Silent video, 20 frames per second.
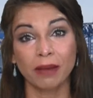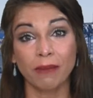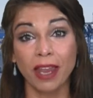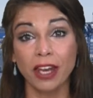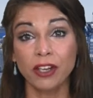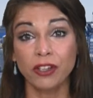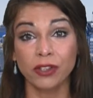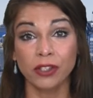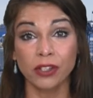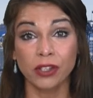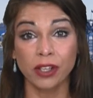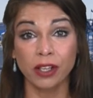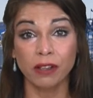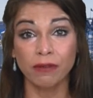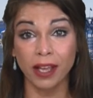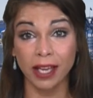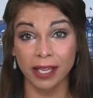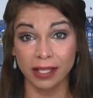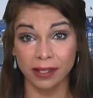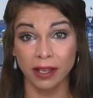manager
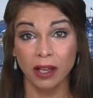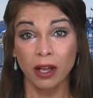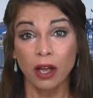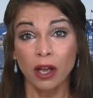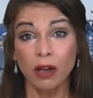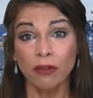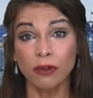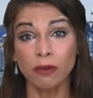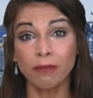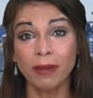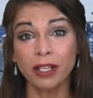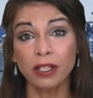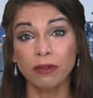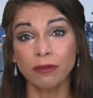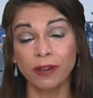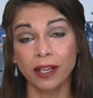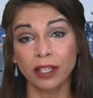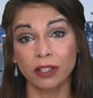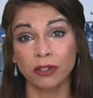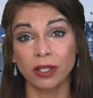surveys for
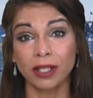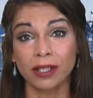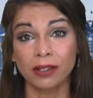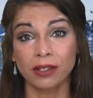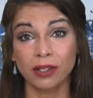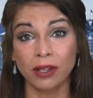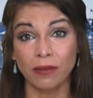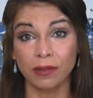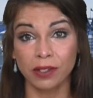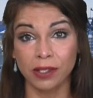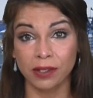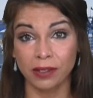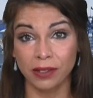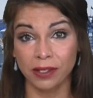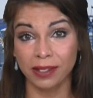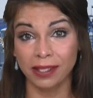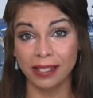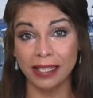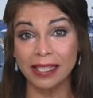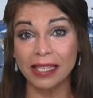manufacturing and services to
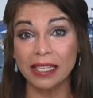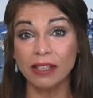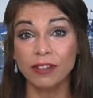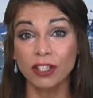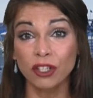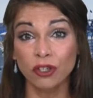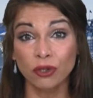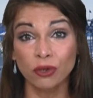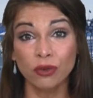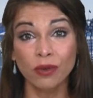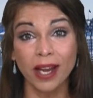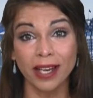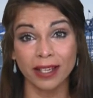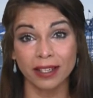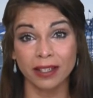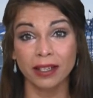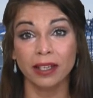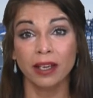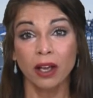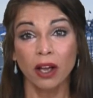see if a
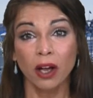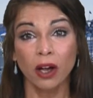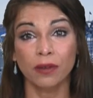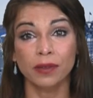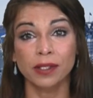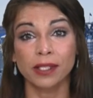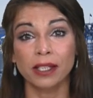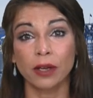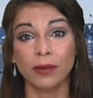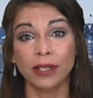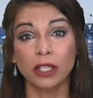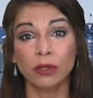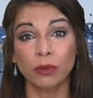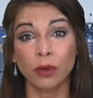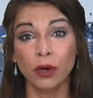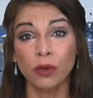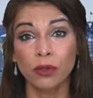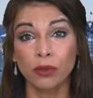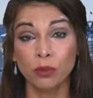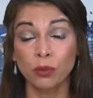trend of slowing
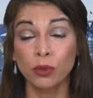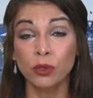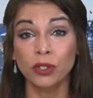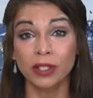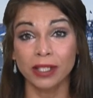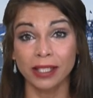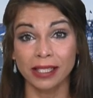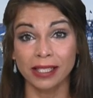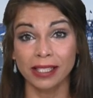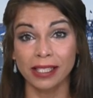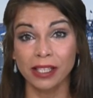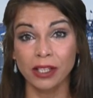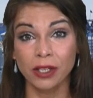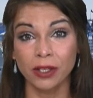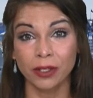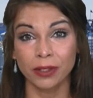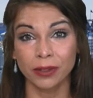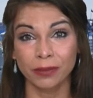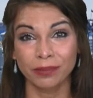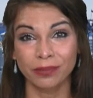growth would
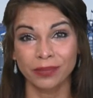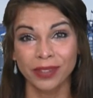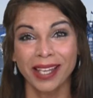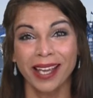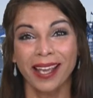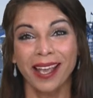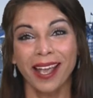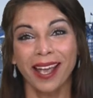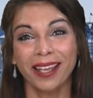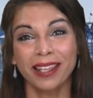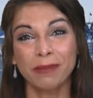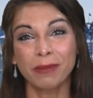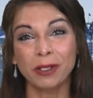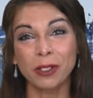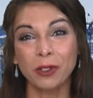continue. And the blue